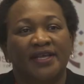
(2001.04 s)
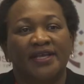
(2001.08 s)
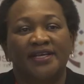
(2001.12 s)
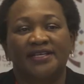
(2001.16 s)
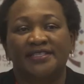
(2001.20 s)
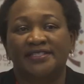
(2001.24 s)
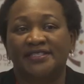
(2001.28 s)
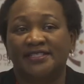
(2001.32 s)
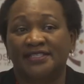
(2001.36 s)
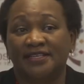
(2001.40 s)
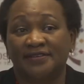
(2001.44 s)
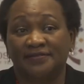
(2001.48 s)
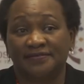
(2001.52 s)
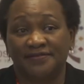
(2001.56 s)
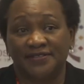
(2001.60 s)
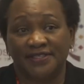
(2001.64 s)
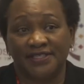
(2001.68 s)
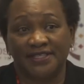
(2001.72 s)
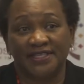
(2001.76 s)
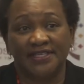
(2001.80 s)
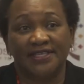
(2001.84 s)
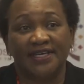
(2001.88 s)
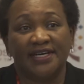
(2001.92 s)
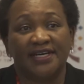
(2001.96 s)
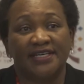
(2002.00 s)

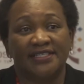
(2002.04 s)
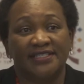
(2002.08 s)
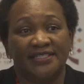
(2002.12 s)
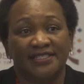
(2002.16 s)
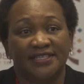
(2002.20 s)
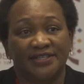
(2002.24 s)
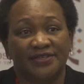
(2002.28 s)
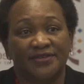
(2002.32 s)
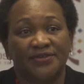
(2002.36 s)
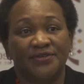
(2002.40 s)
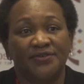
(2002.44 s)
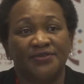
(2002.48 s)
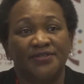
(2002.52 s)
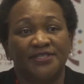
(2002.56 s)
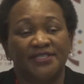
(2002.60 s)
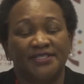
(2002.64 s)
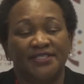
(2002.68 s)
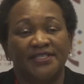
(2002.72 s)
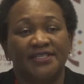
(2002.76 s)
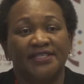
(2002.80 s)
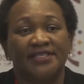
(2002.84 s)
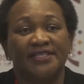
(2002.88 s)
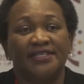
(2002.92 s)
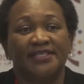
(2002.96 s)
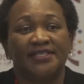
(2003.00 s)
Safety and
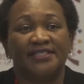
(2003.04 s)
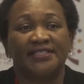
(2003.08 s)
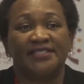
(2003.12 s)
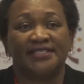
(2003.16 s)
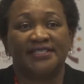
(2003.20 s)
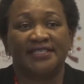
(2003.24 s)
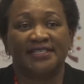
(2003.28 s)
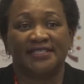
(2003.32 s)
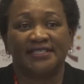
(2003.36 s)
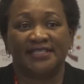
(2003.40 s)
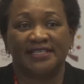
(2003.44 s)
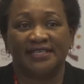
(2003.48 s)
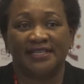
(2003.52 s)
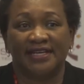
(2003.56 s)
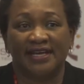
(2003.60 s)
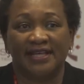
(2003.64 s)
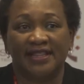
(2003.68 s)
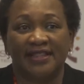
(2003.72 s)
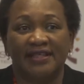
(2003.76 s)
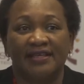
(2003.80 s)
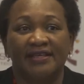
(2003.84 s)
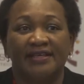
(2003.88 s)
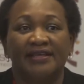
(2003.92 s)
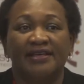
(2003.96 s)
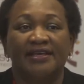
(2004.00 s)
security is yet
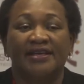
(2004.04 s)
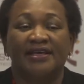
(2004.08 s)
another